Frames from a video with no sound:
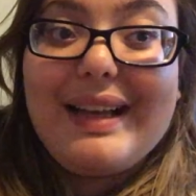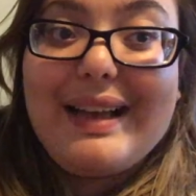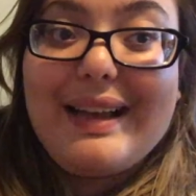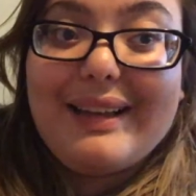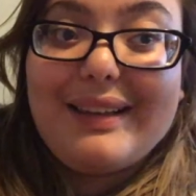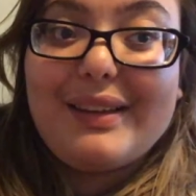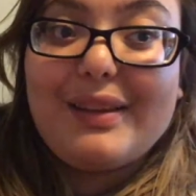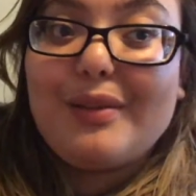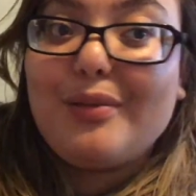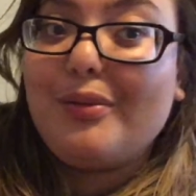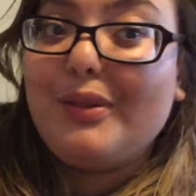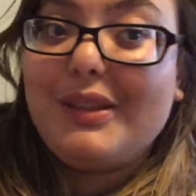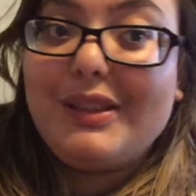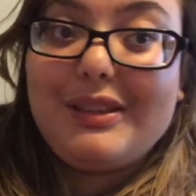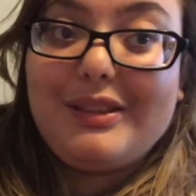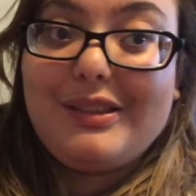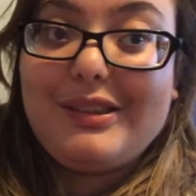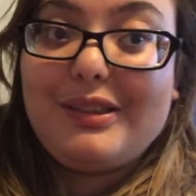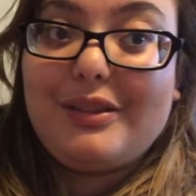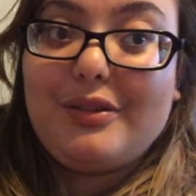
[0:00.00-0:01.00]
and three
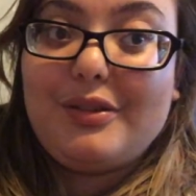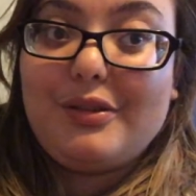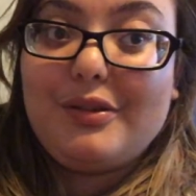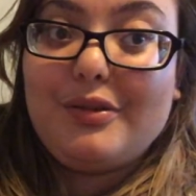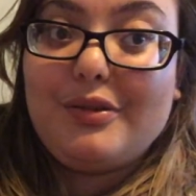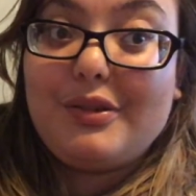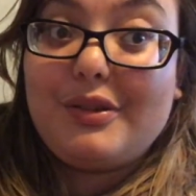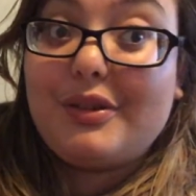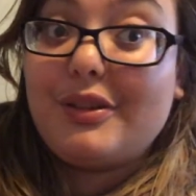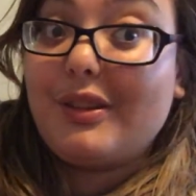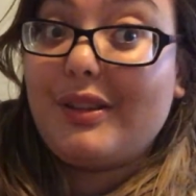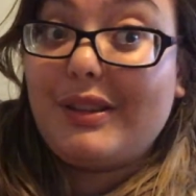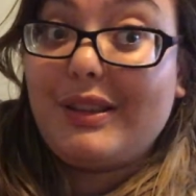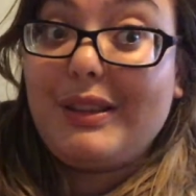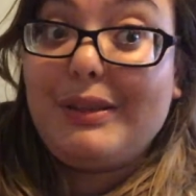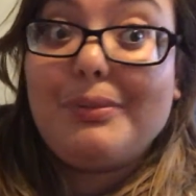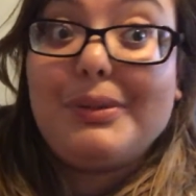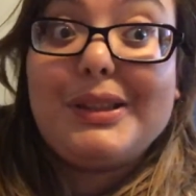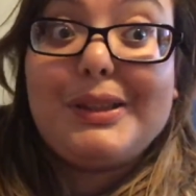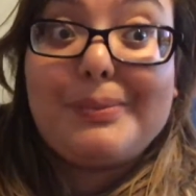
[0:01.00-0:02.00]
years old
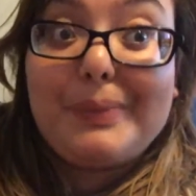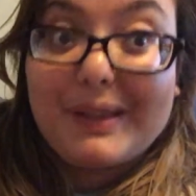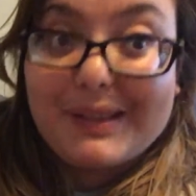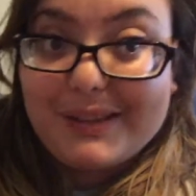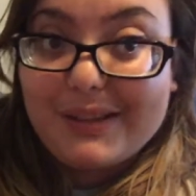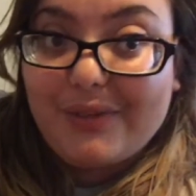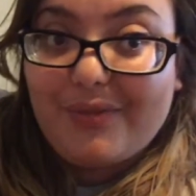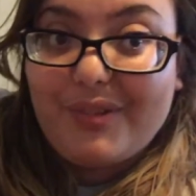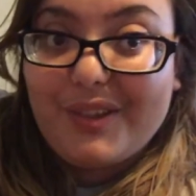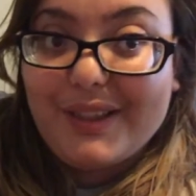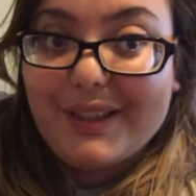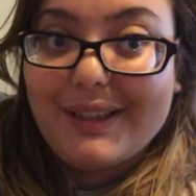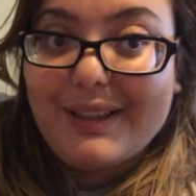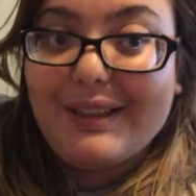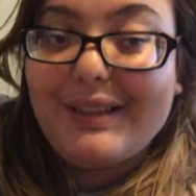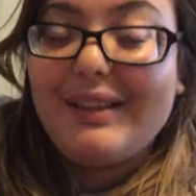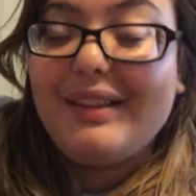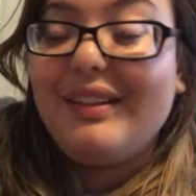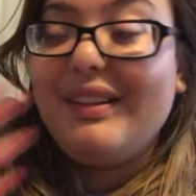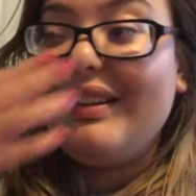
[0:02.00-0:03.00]
currently
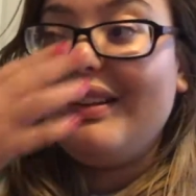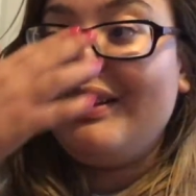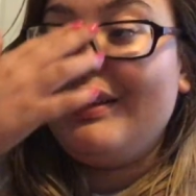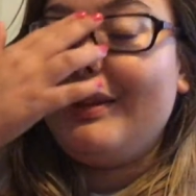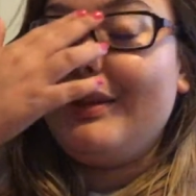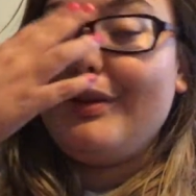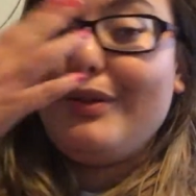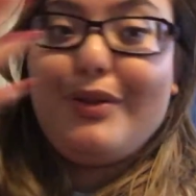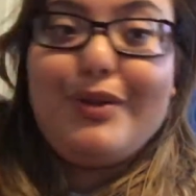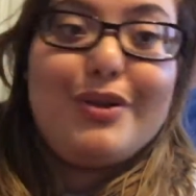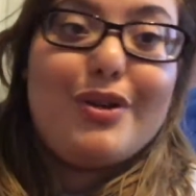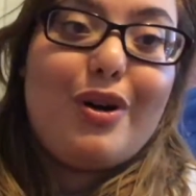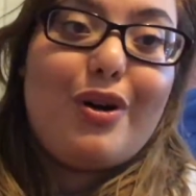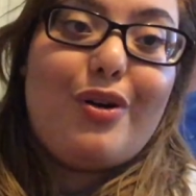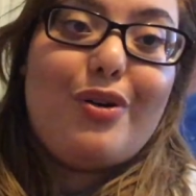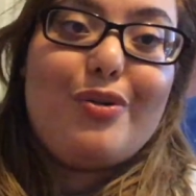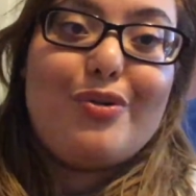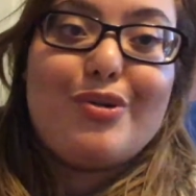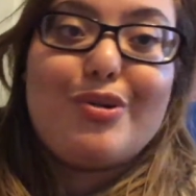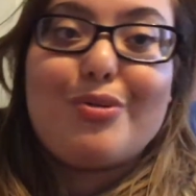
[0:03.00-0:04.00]
respectively
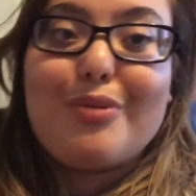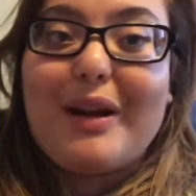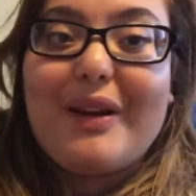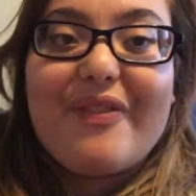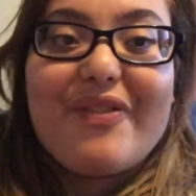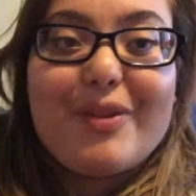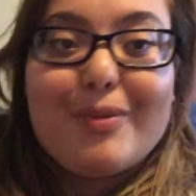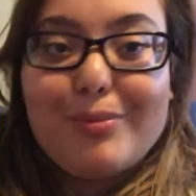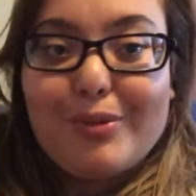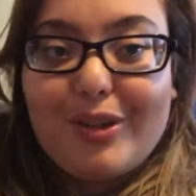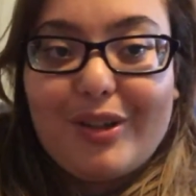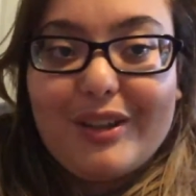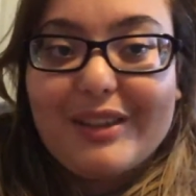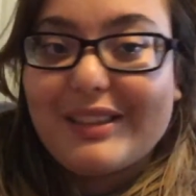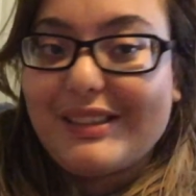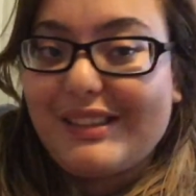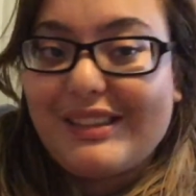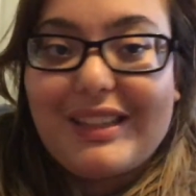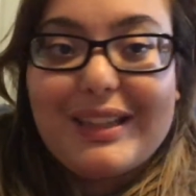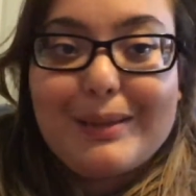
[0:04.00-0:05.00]
know the right from wrong.
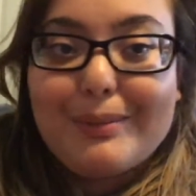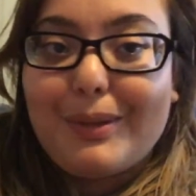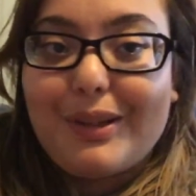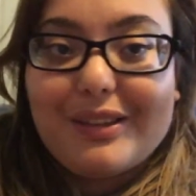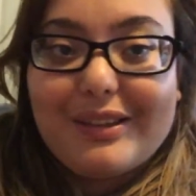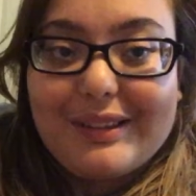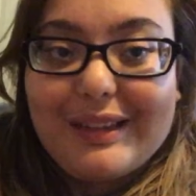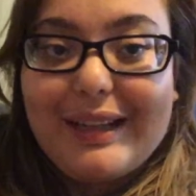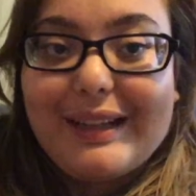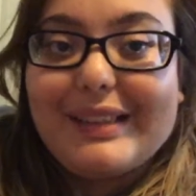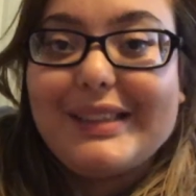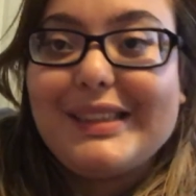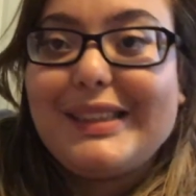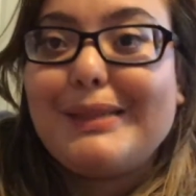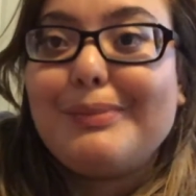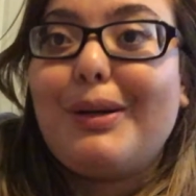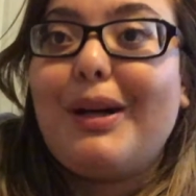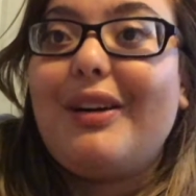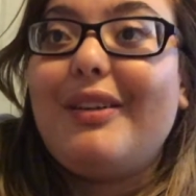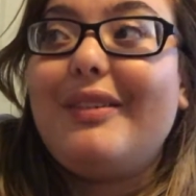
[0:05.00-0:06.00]
It's not about that.
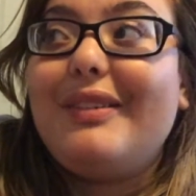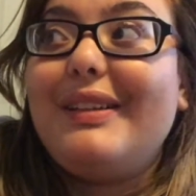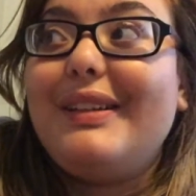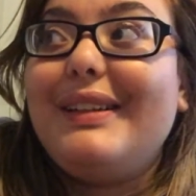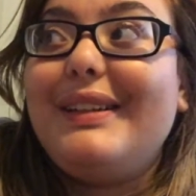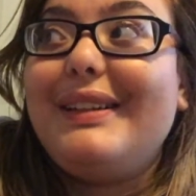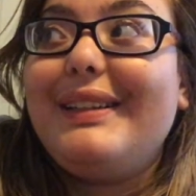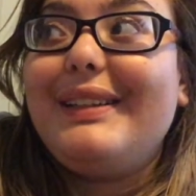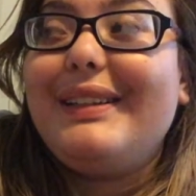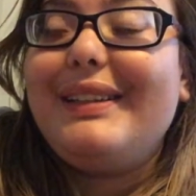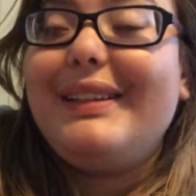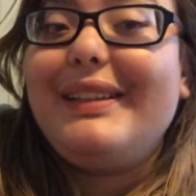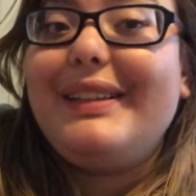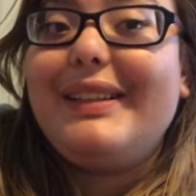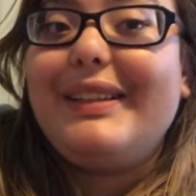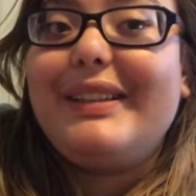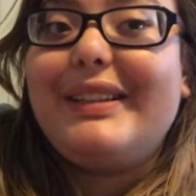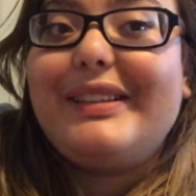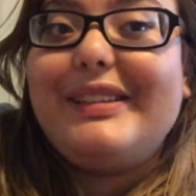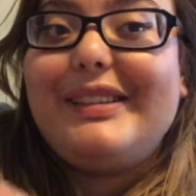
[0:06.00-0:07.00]
It's about
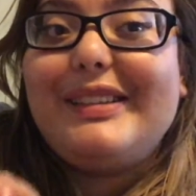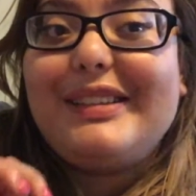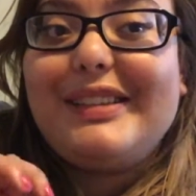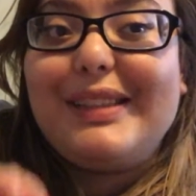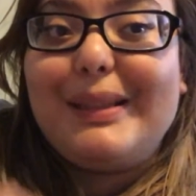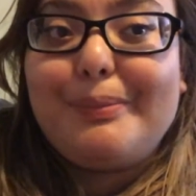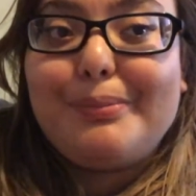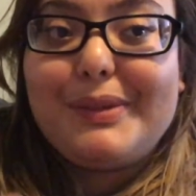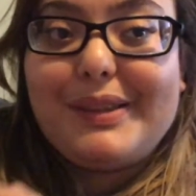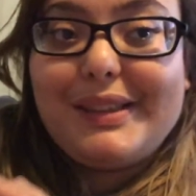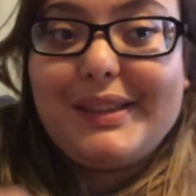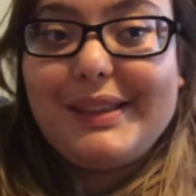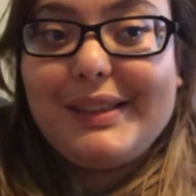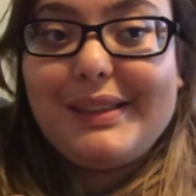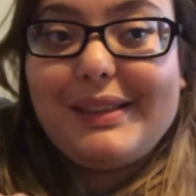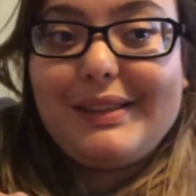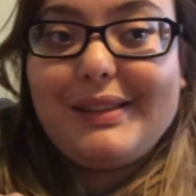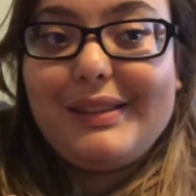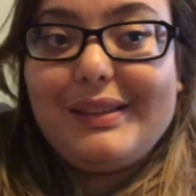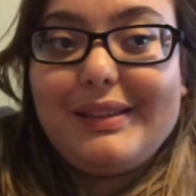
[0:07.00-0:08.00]

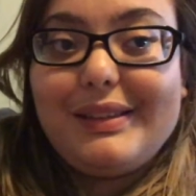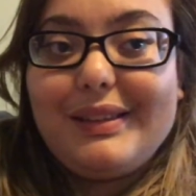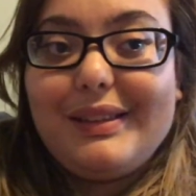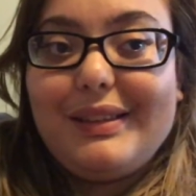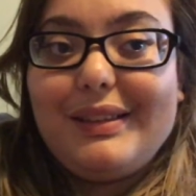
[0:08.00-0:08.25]
accepting